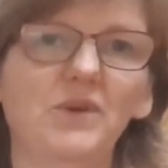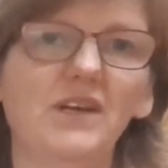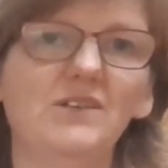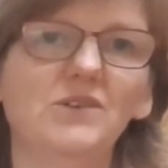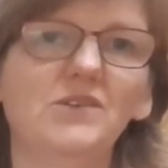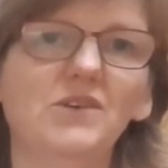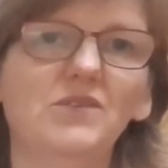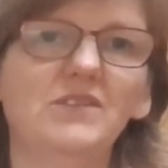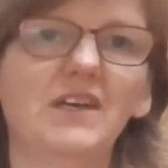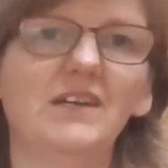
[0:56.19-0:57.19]
It only
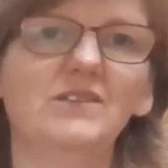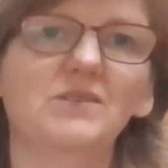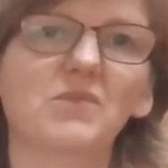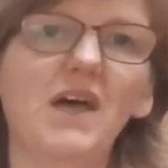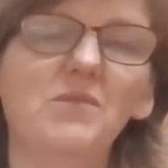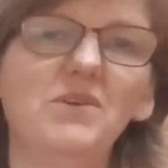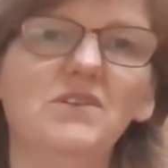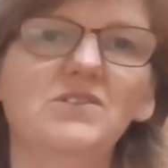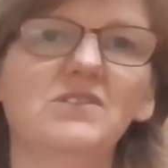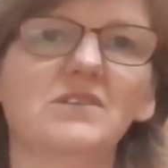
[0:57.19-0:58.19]
contained some
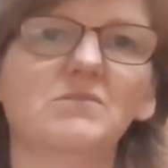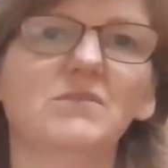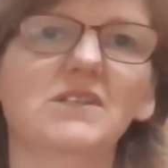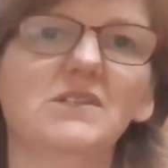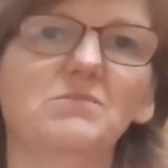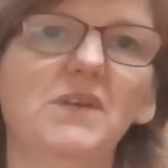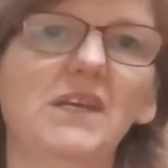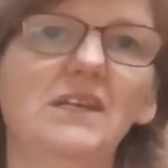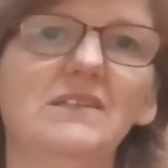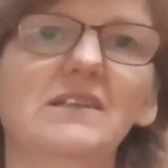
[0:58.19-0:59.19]
cabbage, some minced
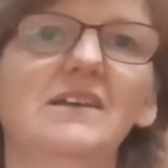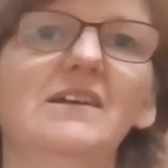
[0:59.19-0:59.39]
meat,